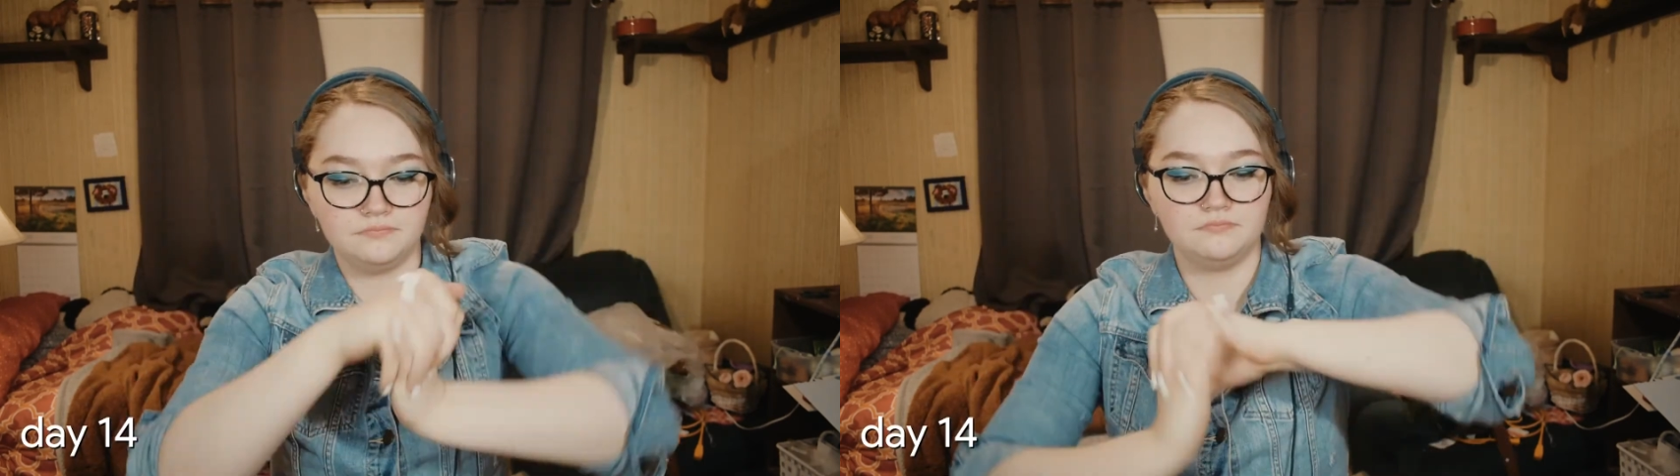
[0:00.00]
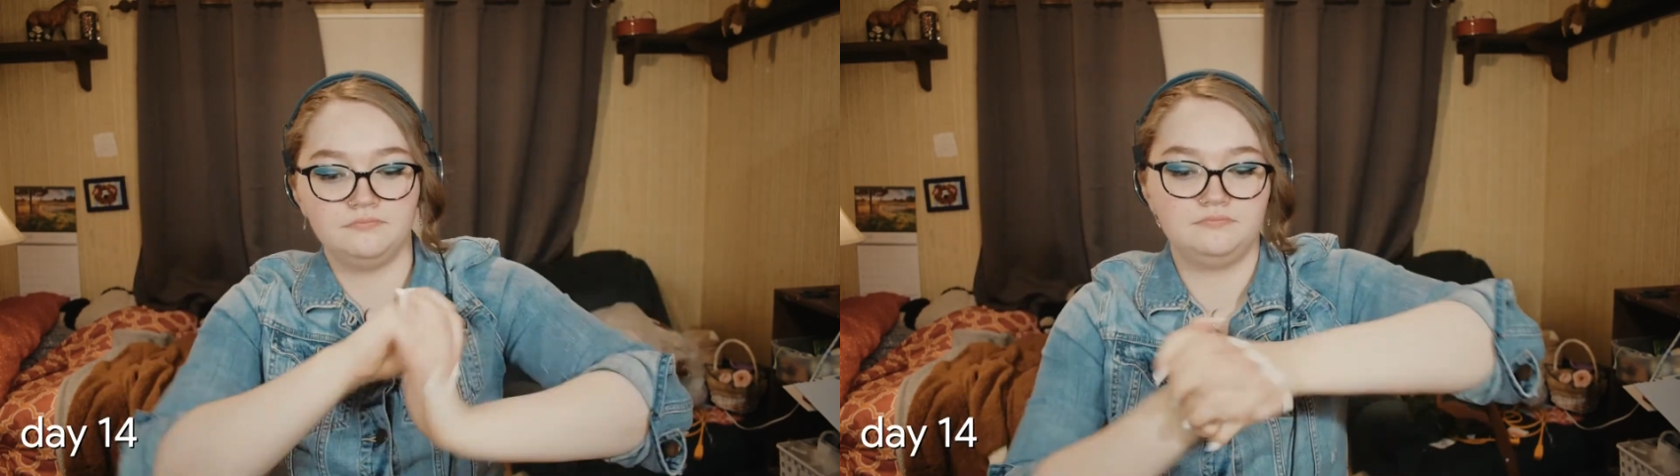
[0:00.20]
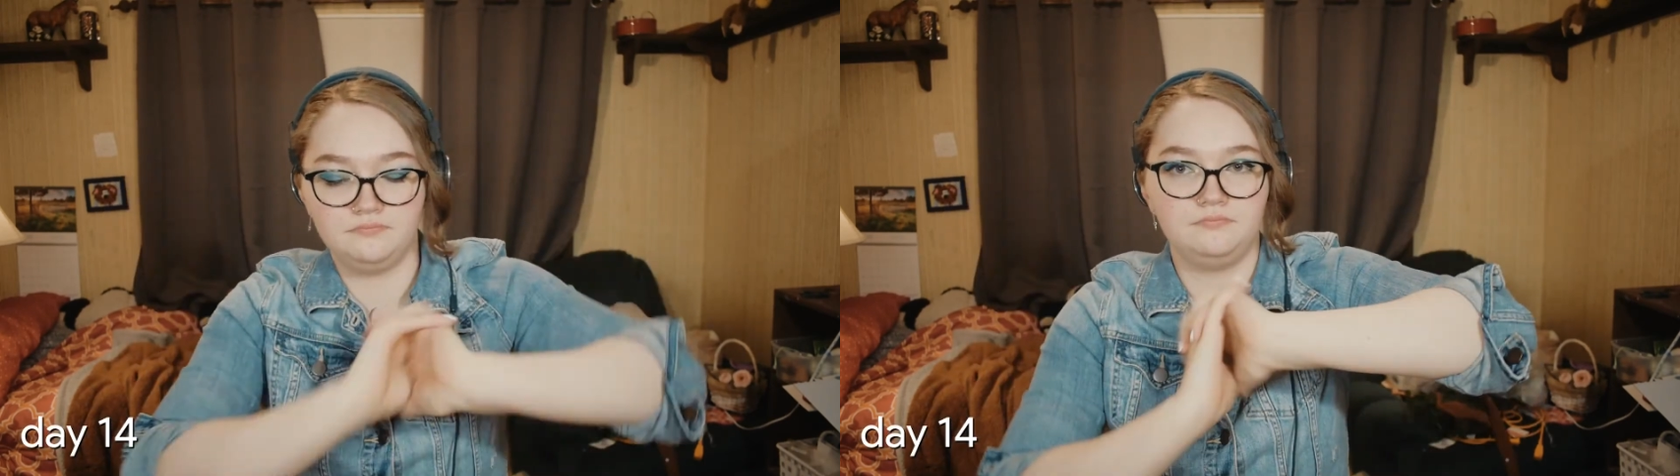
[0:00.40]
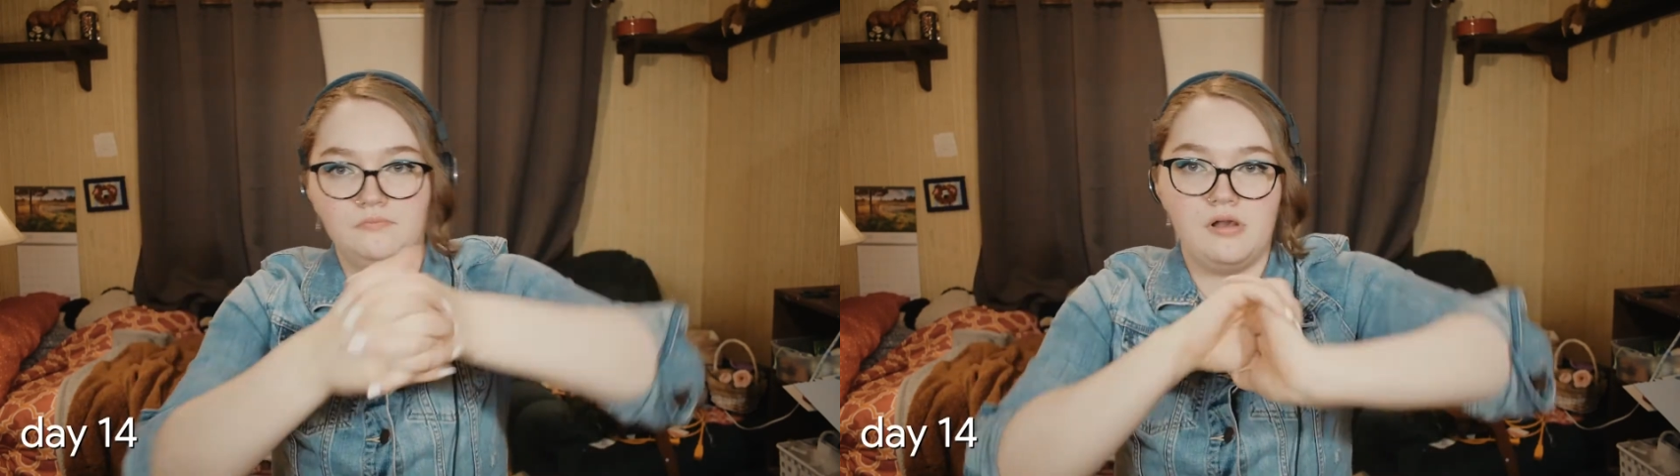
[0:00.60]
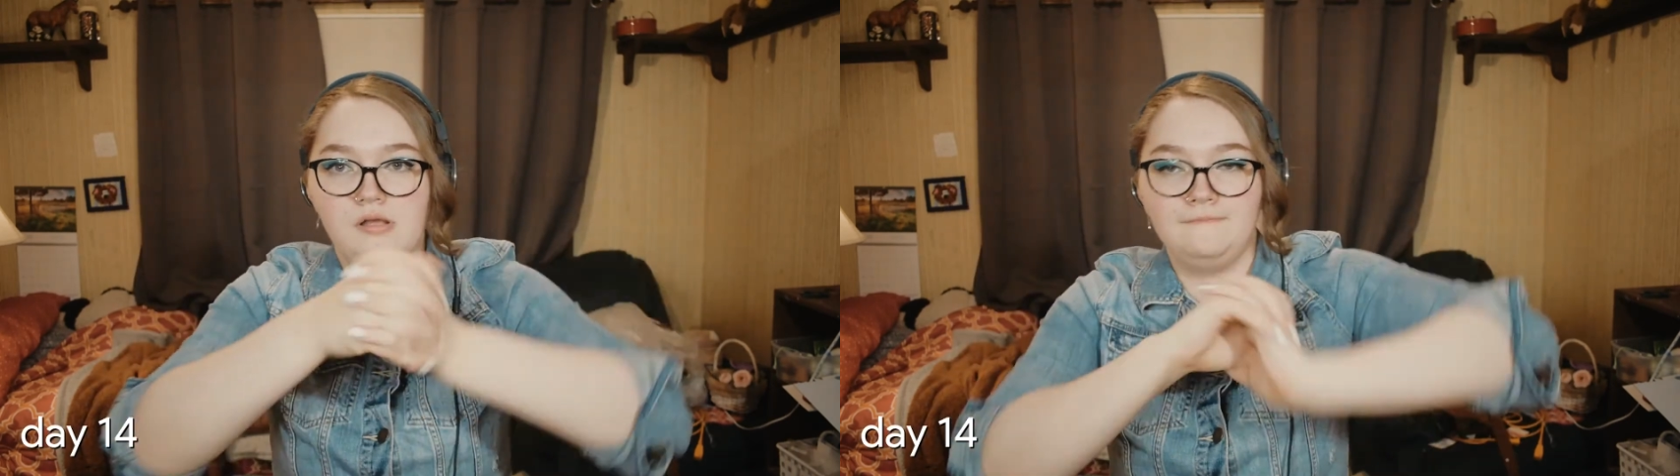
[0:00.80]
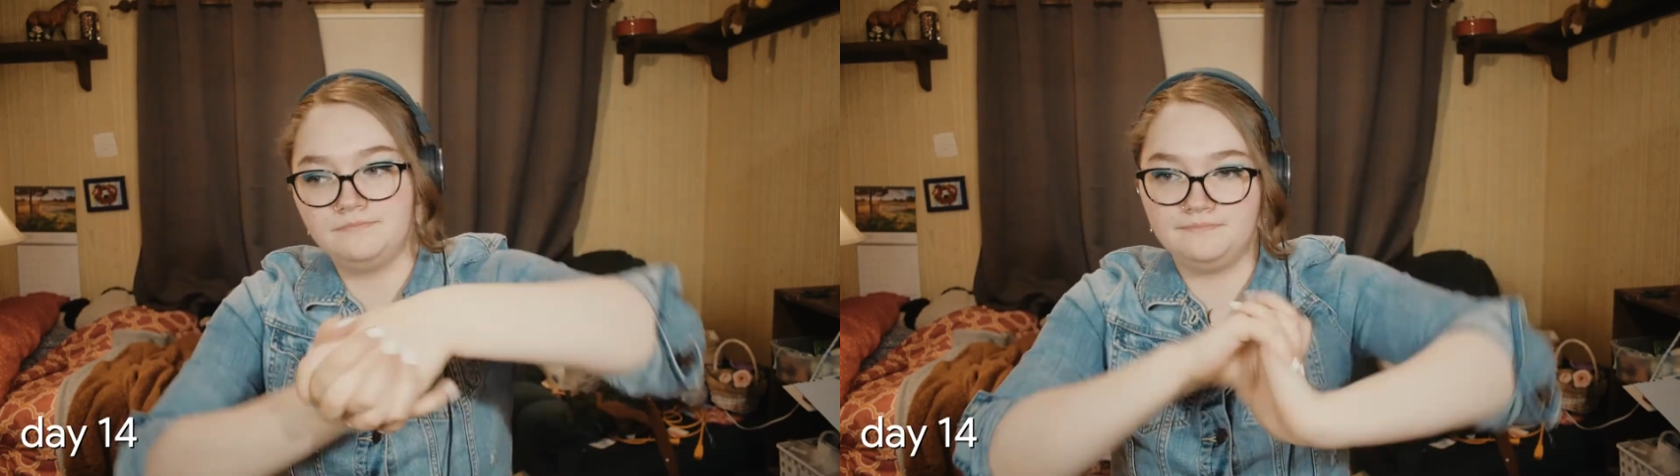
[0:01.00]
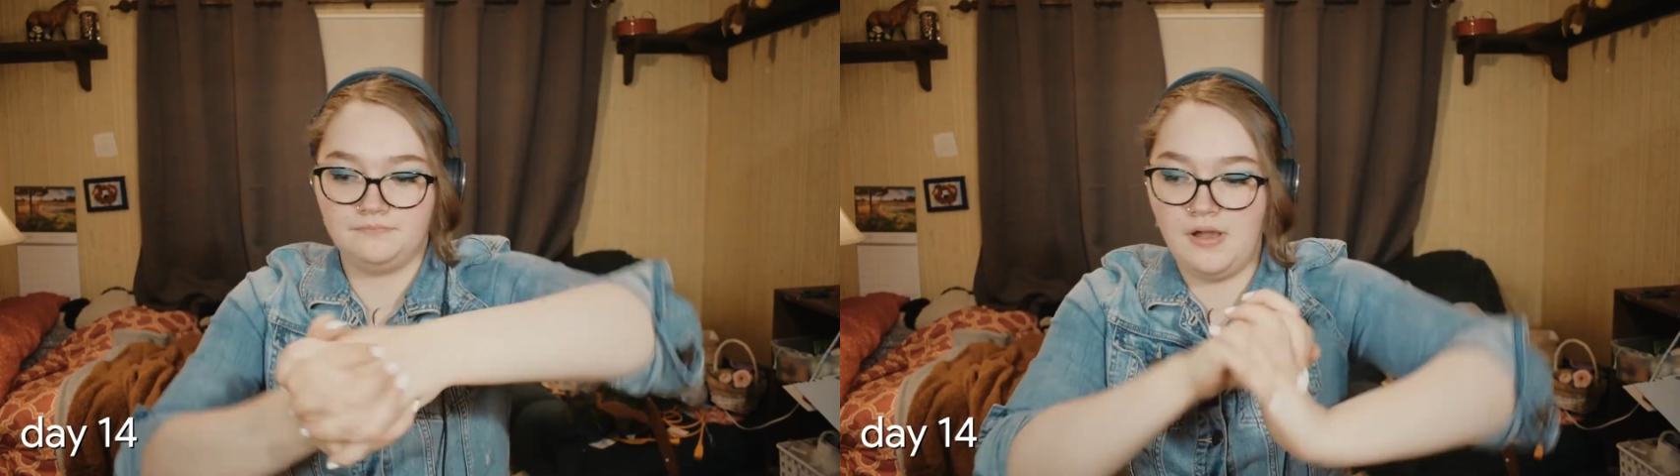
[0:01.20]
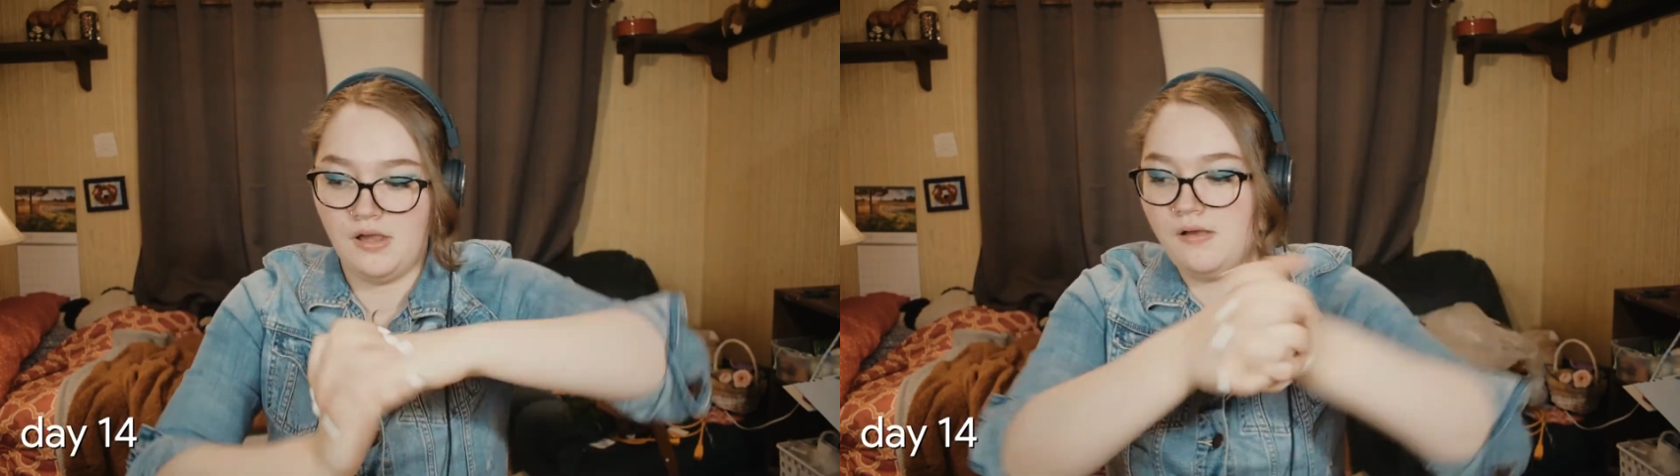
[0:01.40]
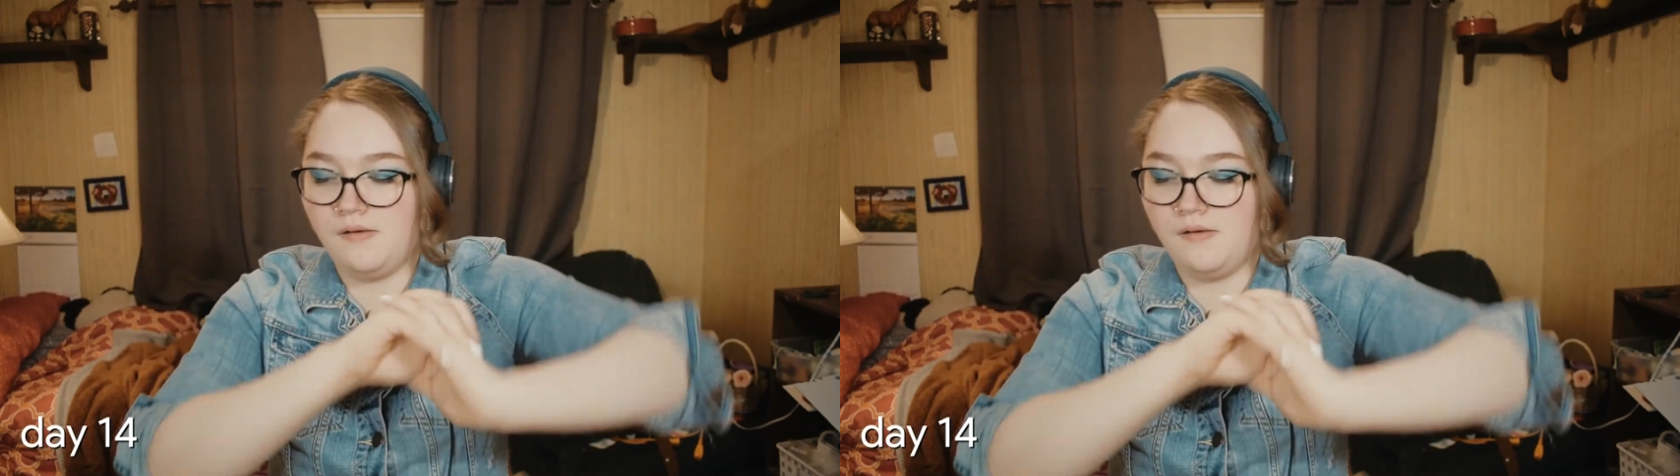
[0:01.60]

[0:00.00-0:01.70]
the last day of the challenge,